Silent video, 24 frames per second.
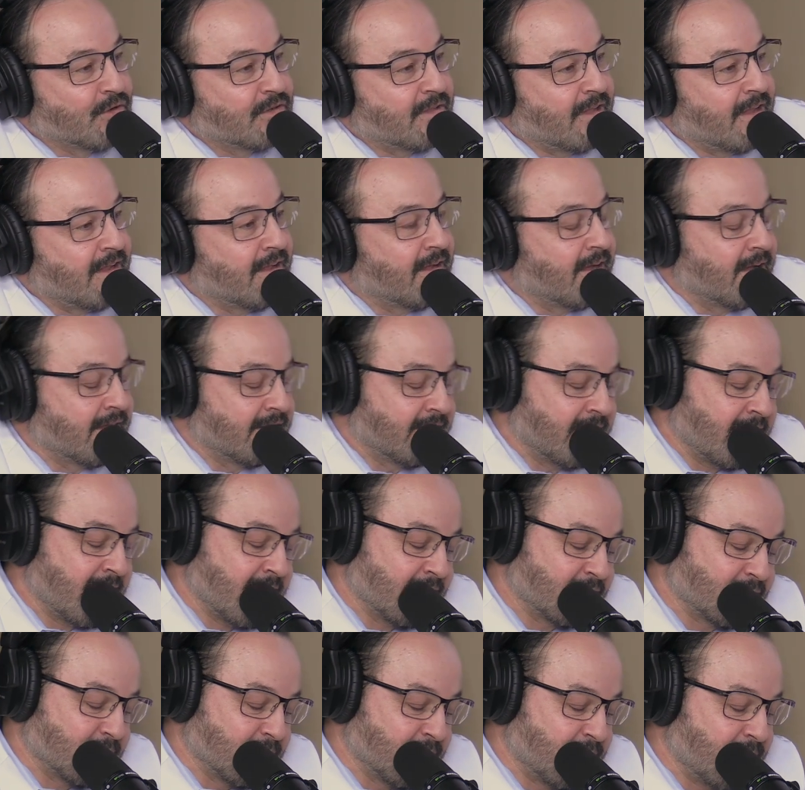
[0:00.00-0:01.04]
They
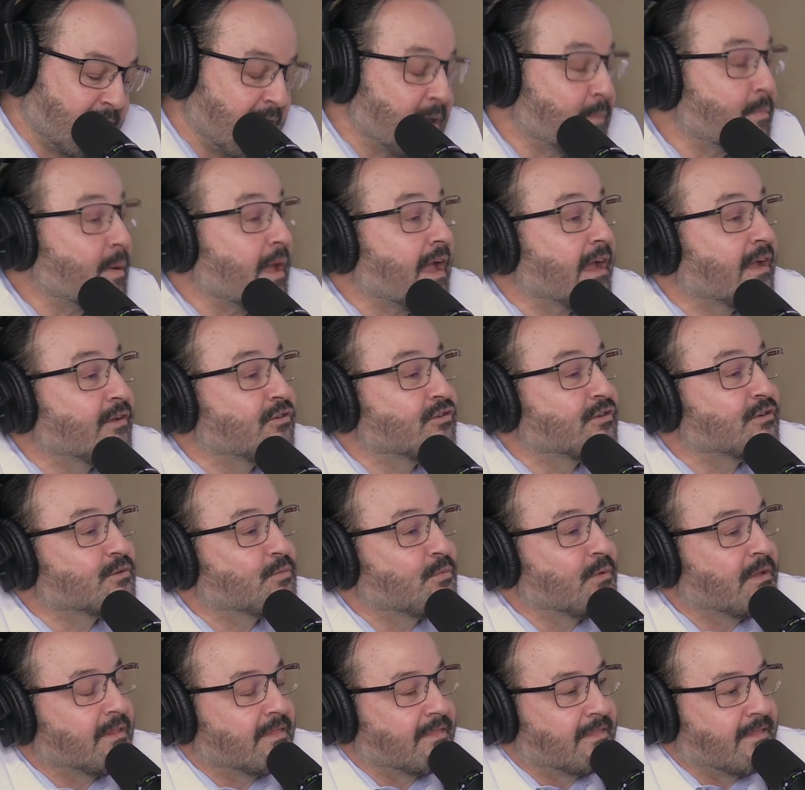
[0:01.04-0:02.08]
had some fake packages
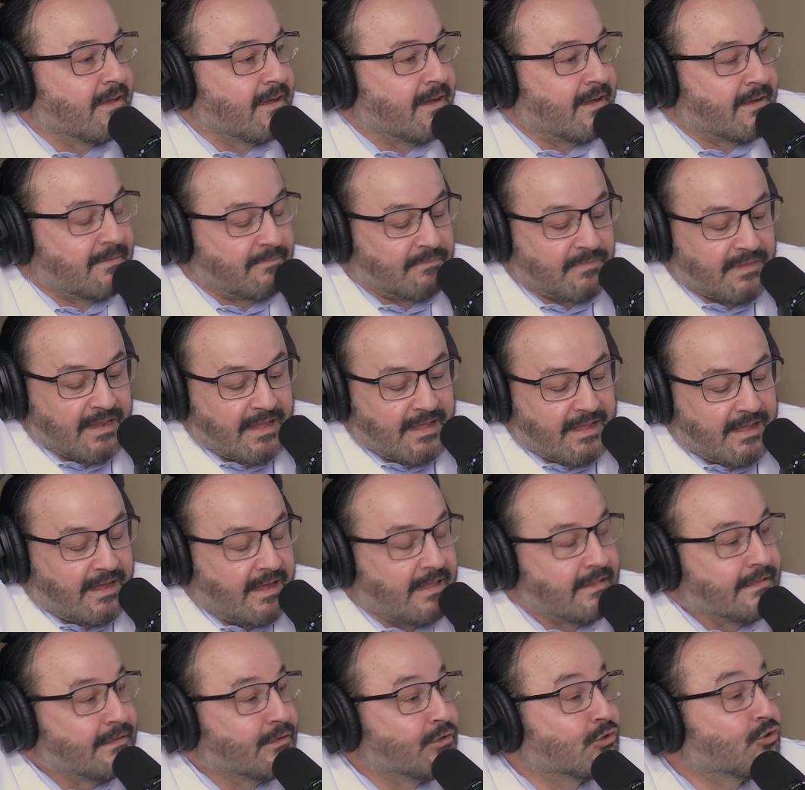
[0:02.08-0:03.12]
with a
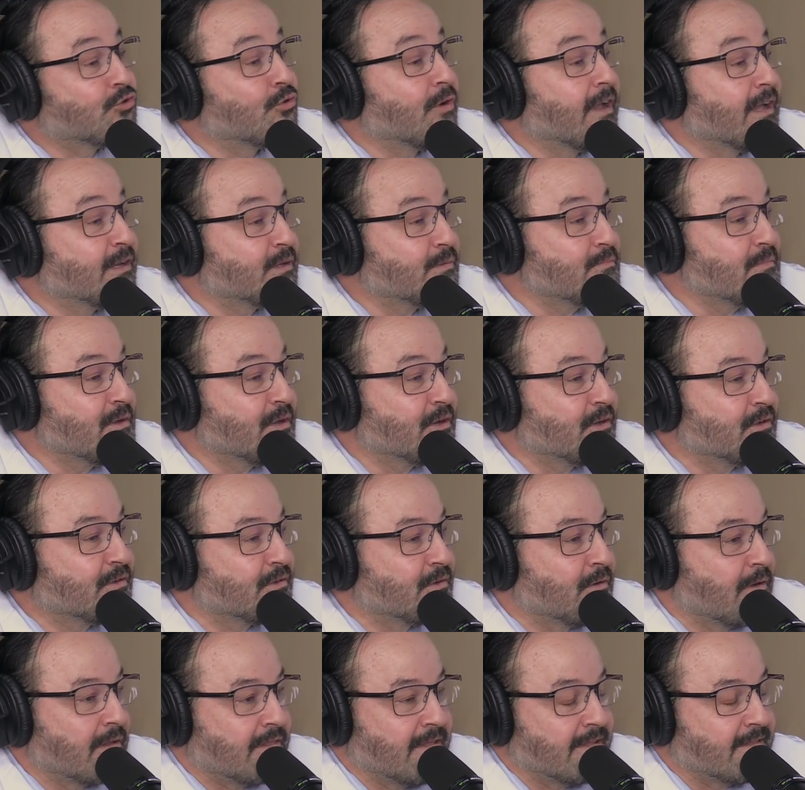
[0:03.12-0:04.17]
little transmitter.
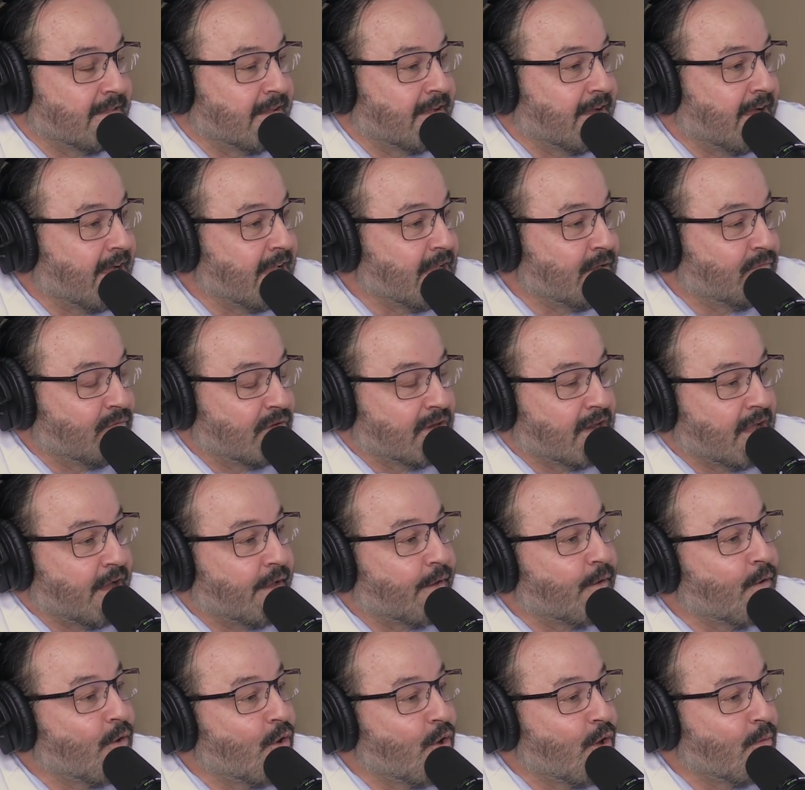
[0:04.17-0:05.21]
So I think the guy even got
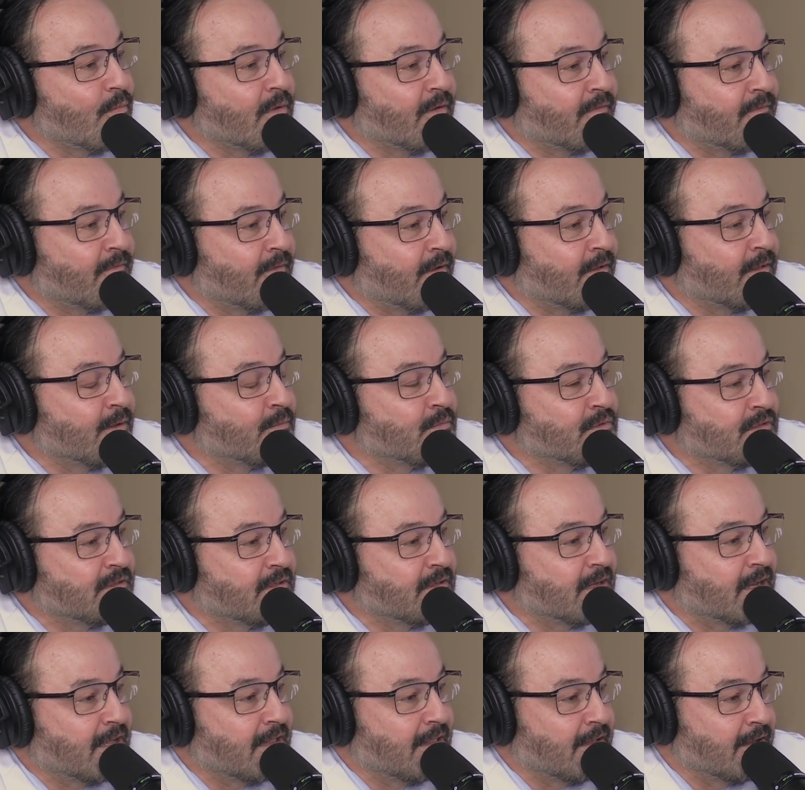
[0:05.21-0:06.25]
home. He felt it was in
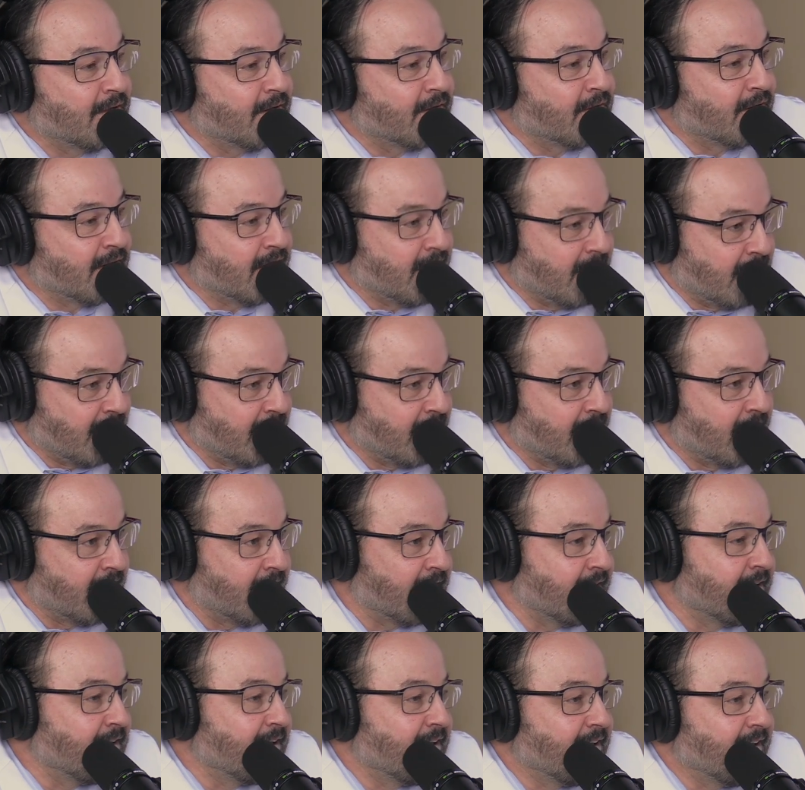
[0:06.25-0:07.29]
the clear, and then
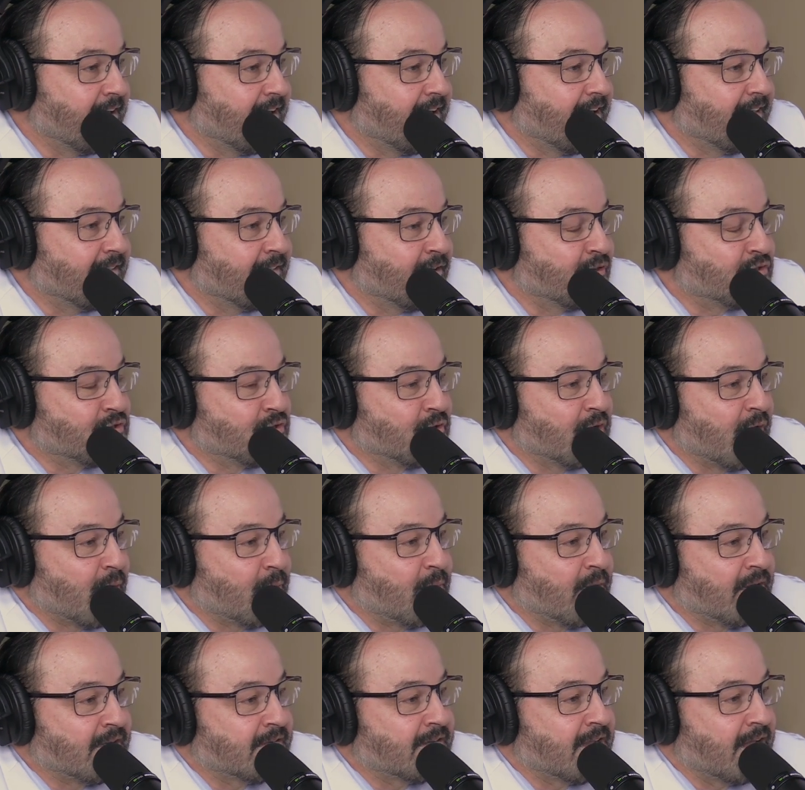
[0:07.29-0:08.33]
they showed up
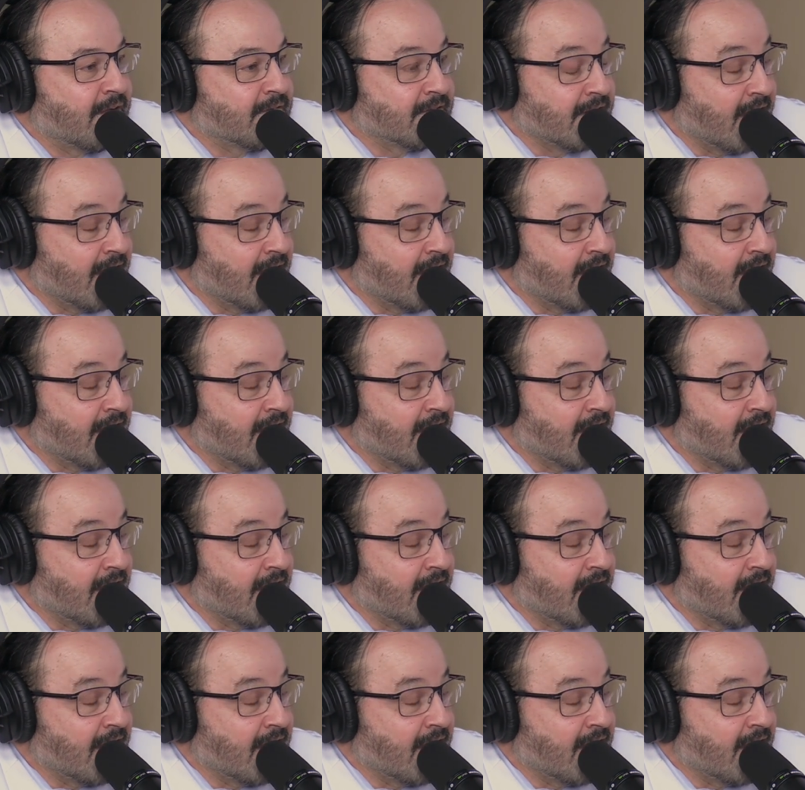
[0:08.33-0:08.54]
at his house.